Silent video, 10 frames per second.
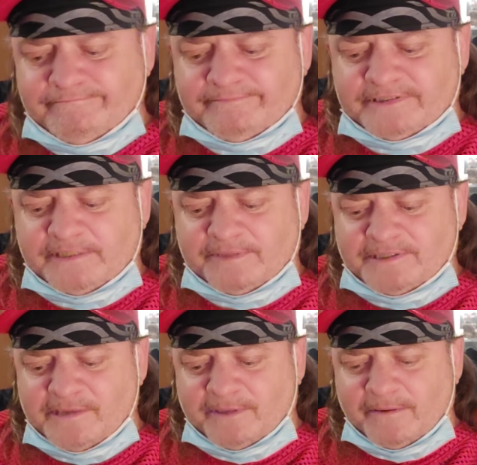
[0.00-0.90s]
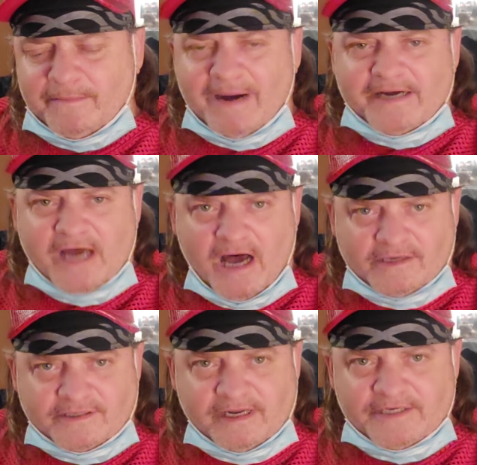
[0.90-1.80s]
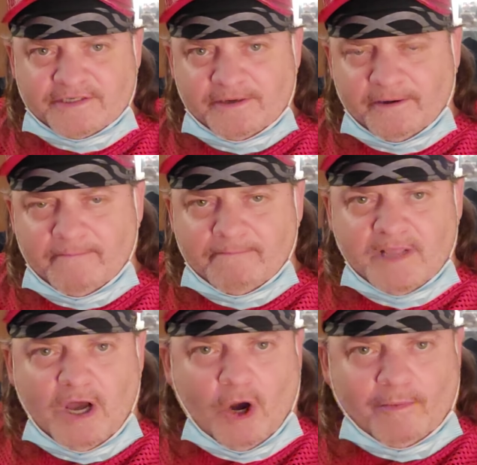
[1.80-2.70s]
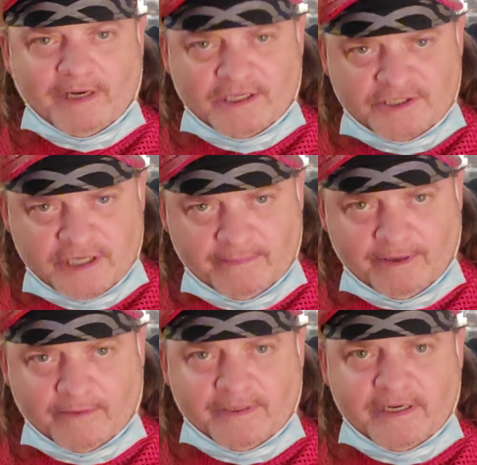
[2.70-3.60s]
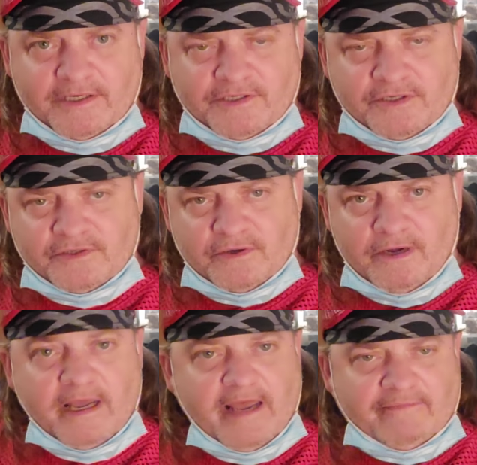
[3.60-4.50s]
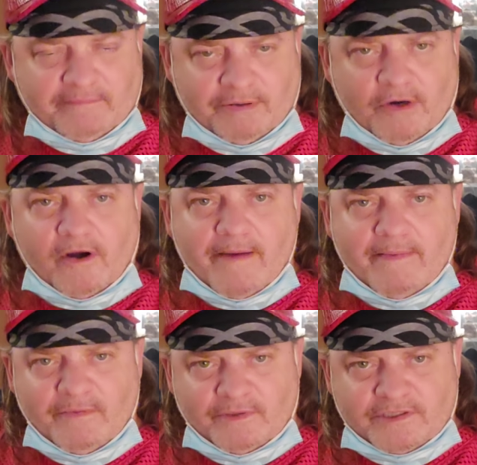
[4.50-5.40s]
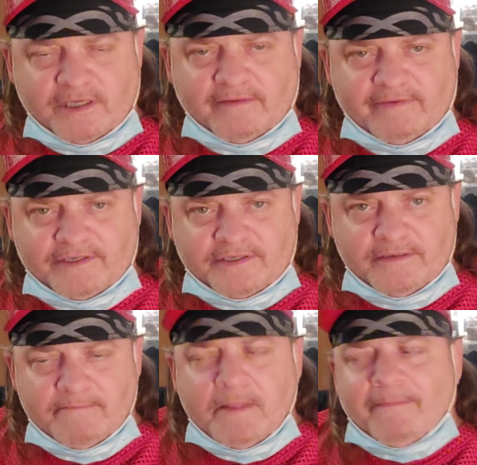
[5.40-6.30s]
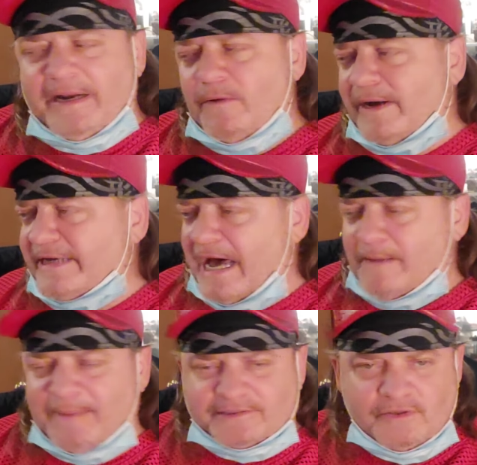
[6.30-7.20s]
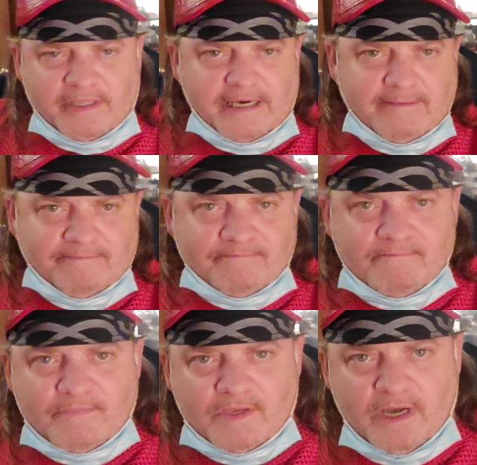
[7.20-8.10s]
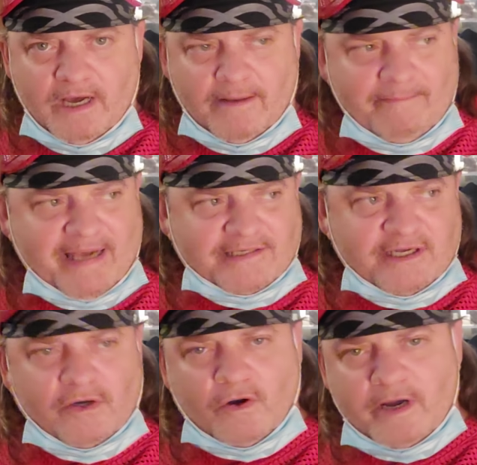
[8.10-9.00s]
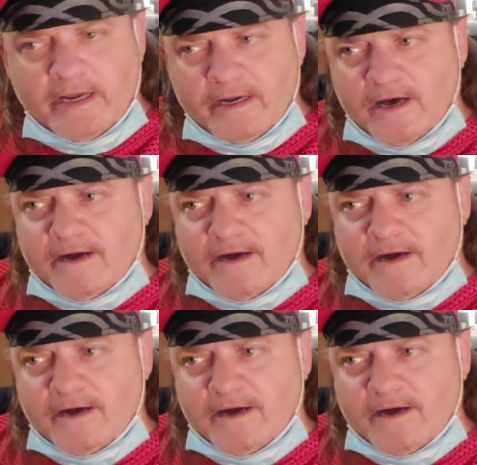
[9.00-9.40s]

something similar in mind to oscillation or urban and suburban issues, or even programming with television. But anyway, yeah, back to the pastel green